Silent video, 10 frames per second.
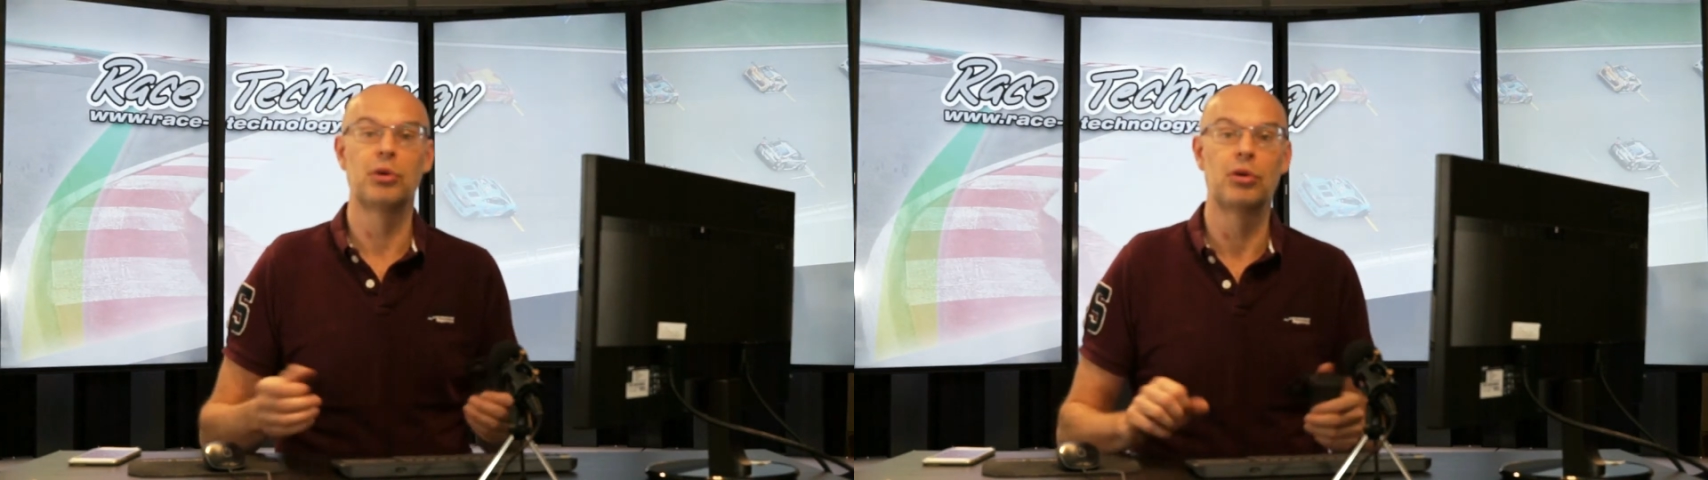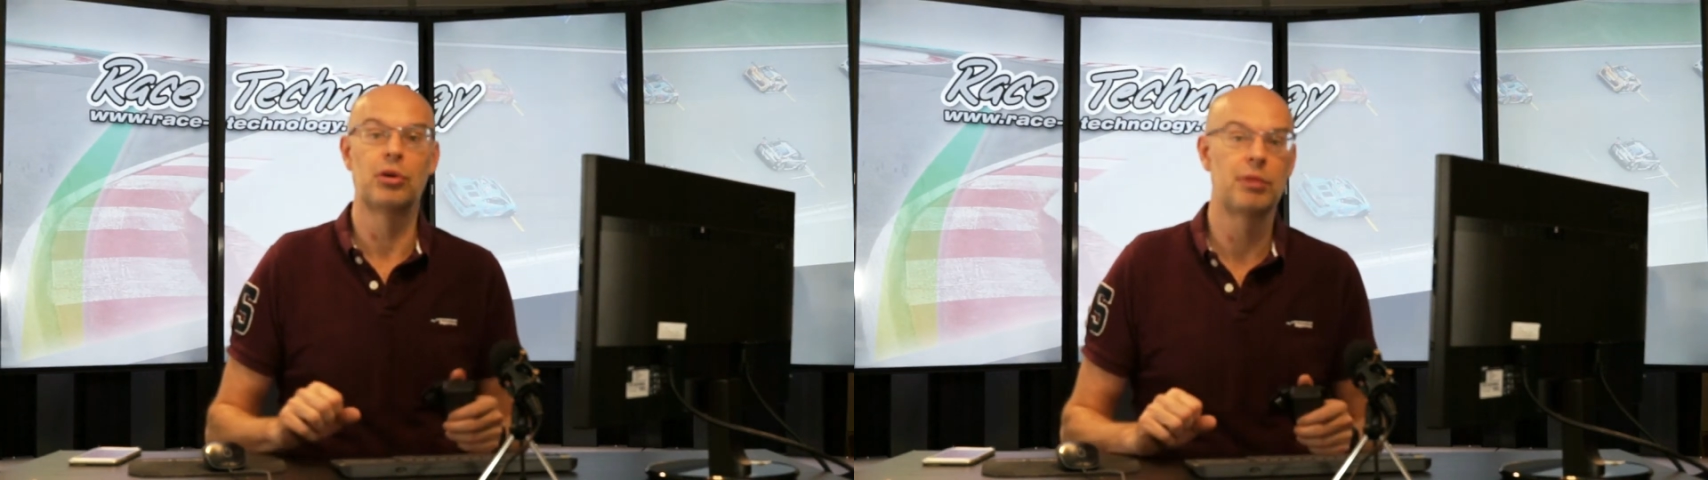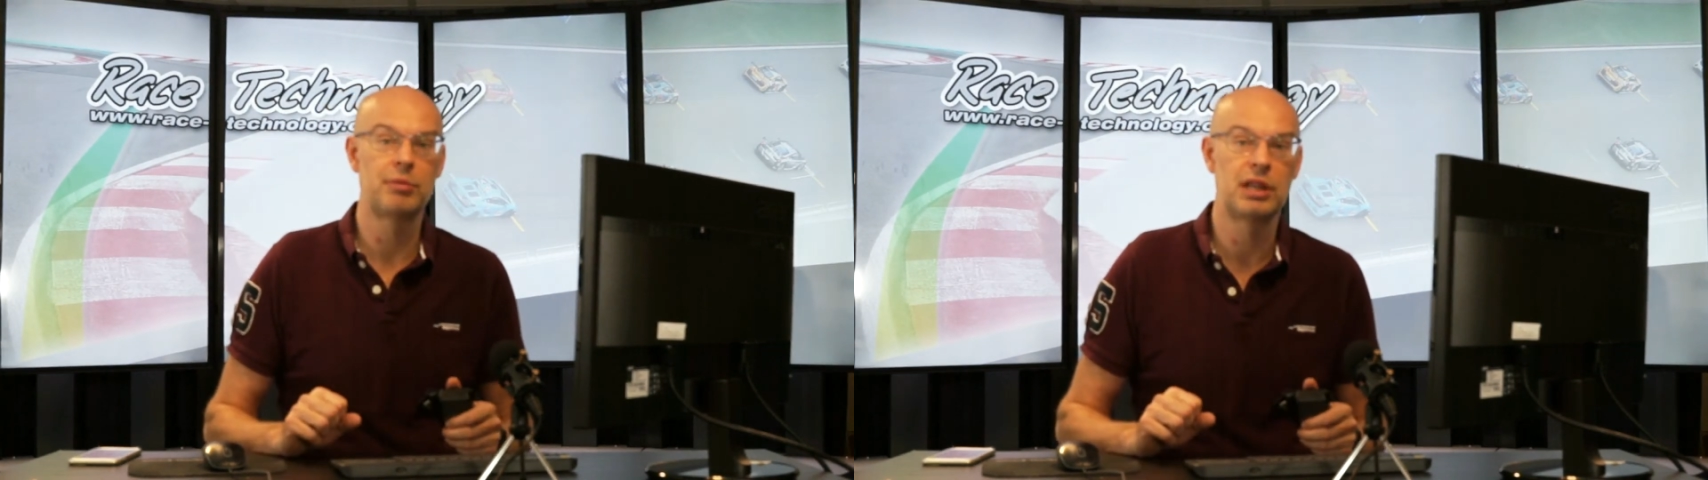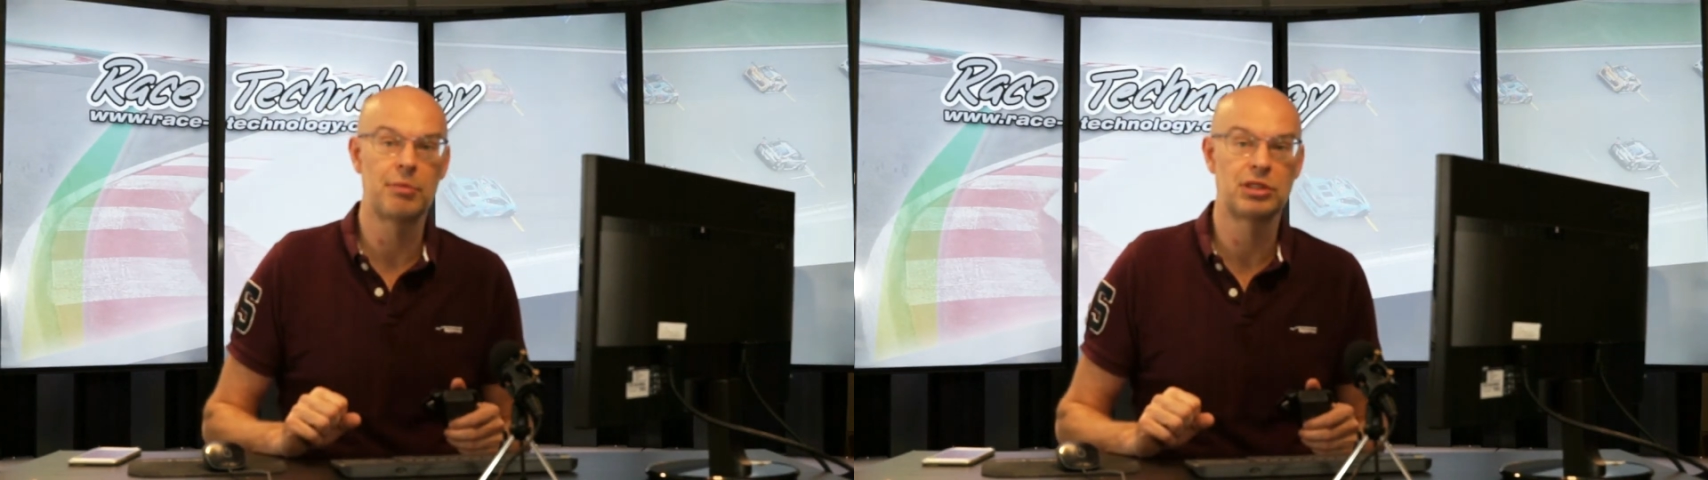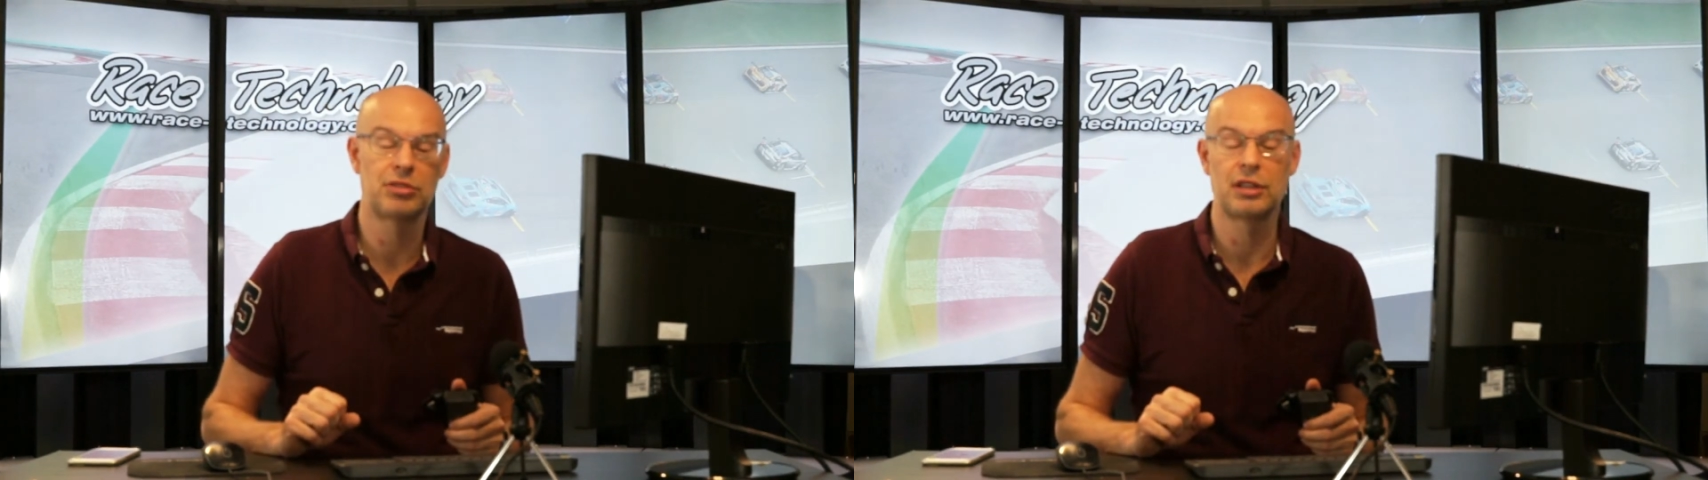or maybe
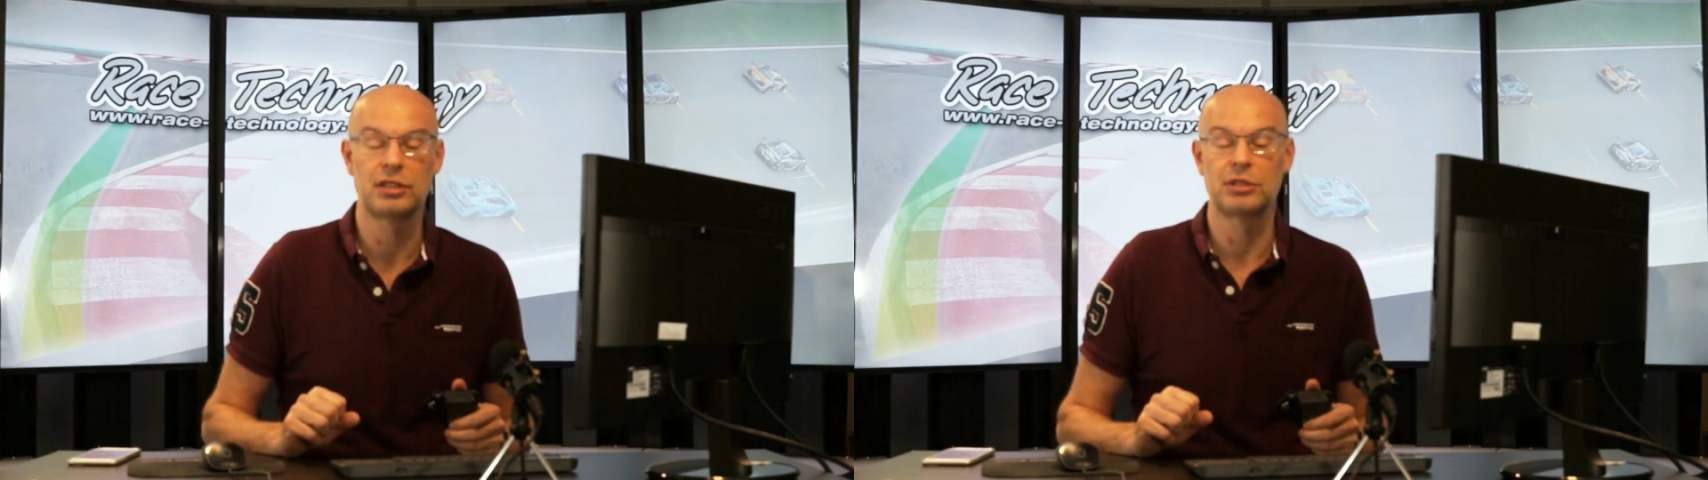demonstrate to